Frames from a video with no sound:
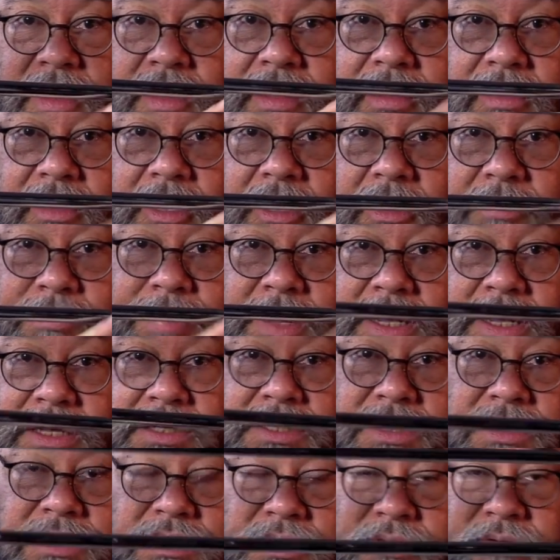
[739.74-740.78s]
little
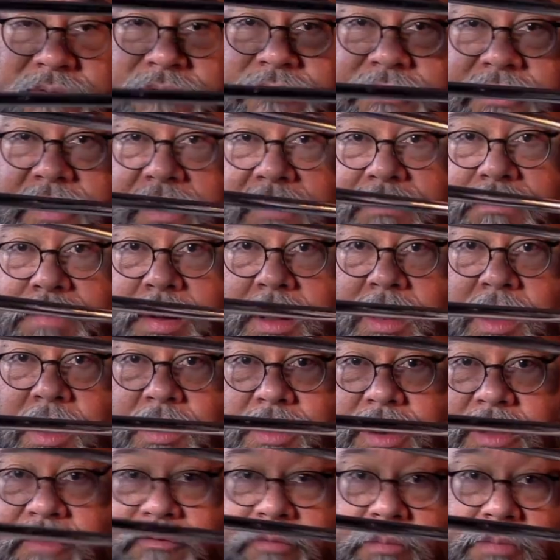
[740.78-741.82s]
pieces of uh,
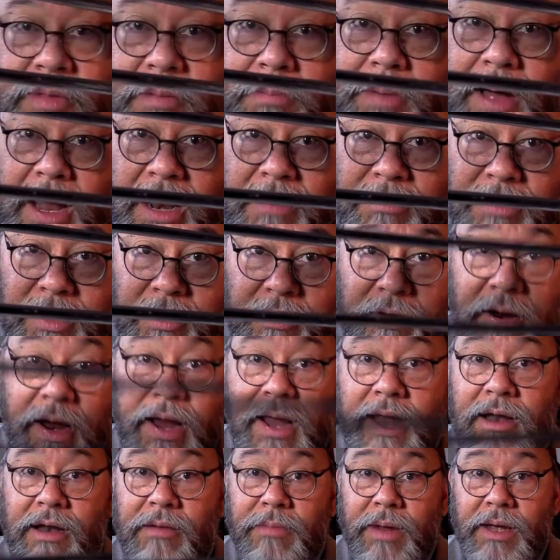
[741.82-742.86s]
bologna from the bottom of your
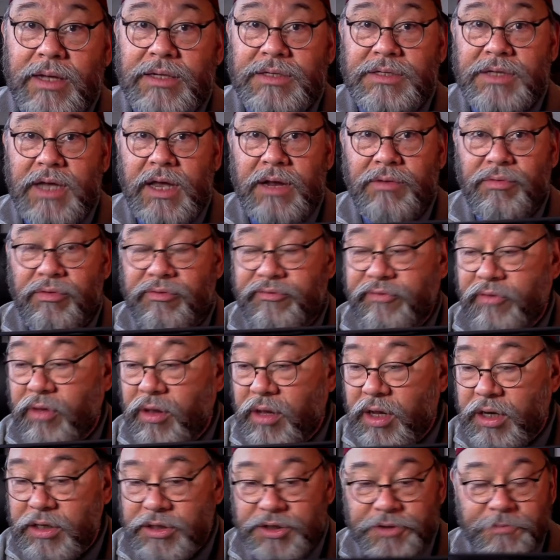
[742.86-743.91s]
hand to make a sandwich for
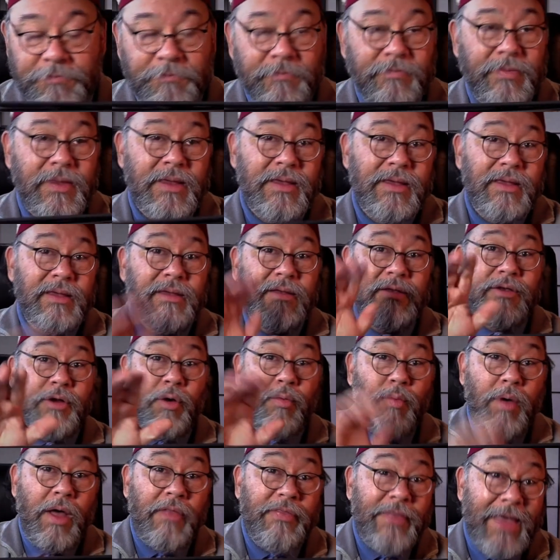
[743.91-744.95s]
lunch. Don't
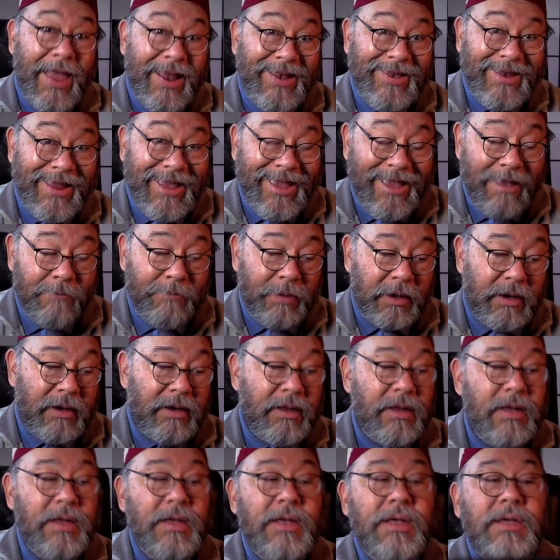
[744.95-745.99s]
want that to happen.
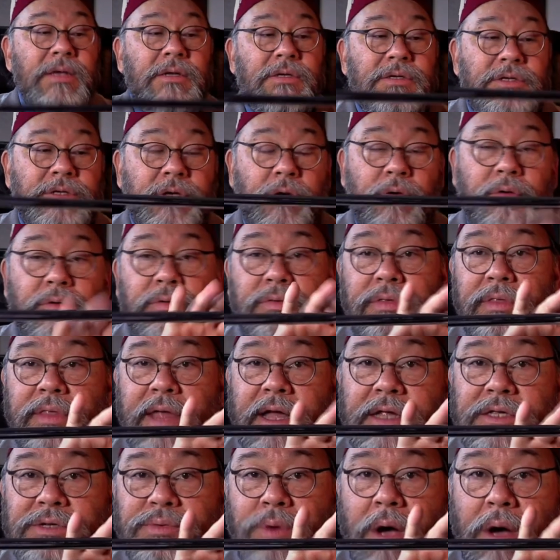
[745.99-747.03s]
So
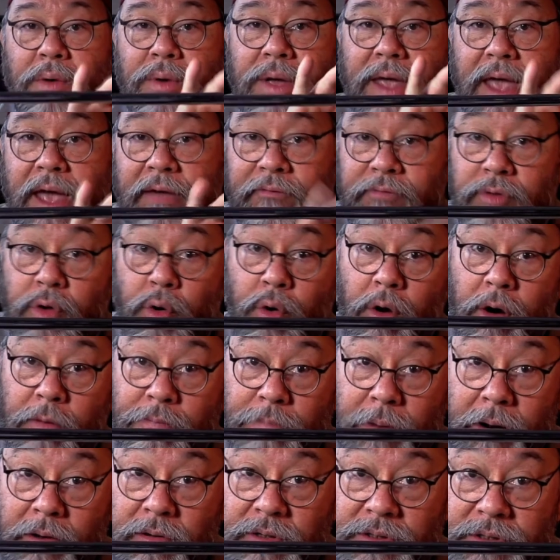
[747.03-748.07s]
that's why we have cork
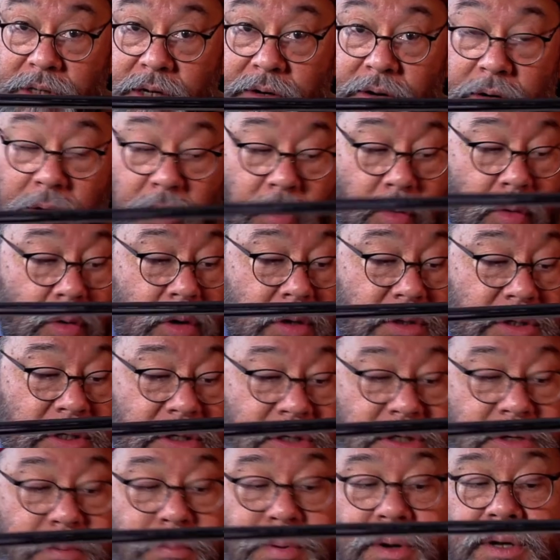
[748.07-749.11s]
barrels on our horns, is
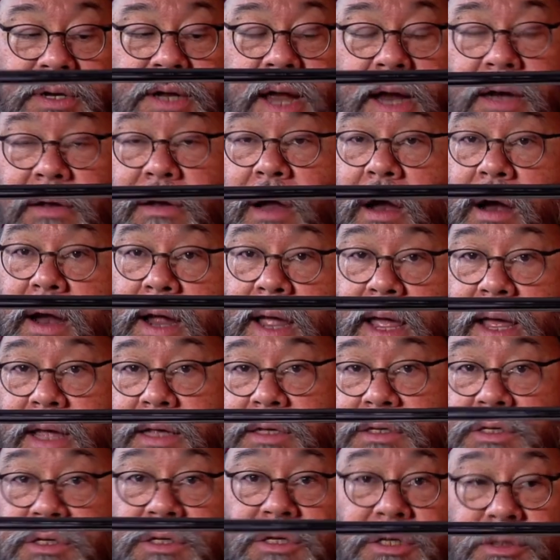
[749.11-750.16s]
to protect our
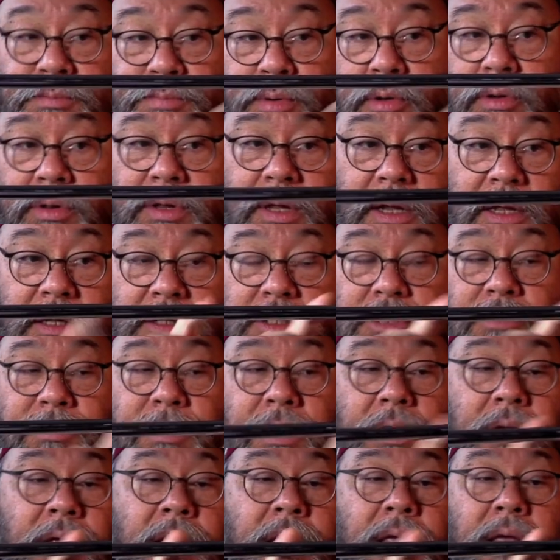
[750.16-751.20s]
hands and support the
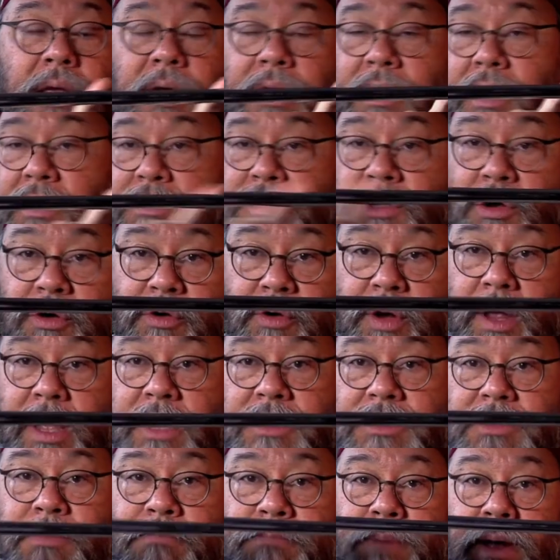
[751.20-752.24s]
instrument. It also
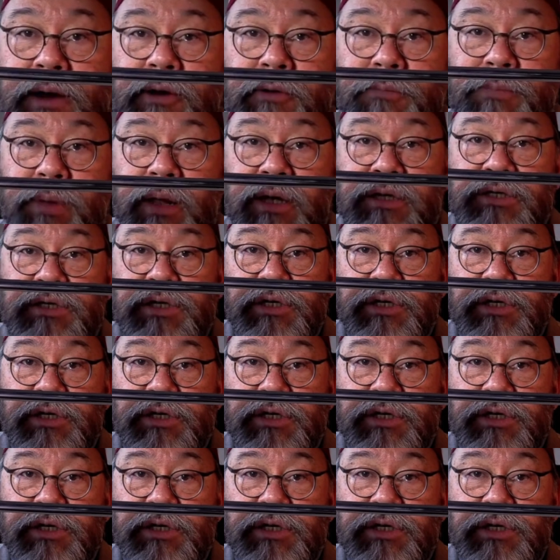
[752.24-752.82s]
creates a better place to